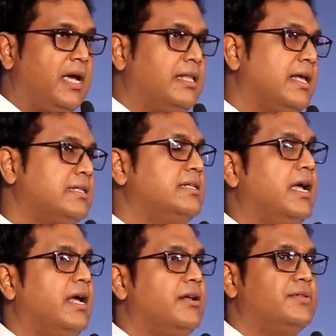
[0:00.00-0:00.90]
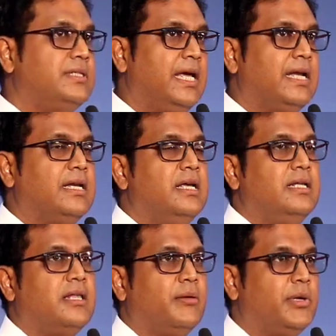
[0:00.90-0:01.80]
and that's the kind of state
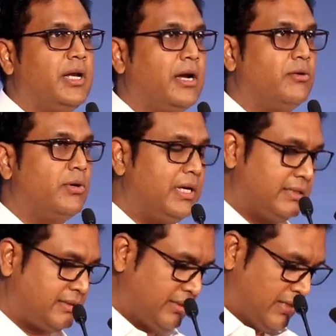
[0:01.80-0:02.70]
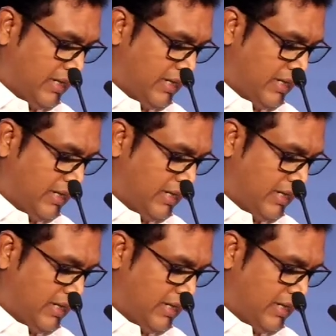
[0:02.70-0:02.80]
Tamil Nadu is.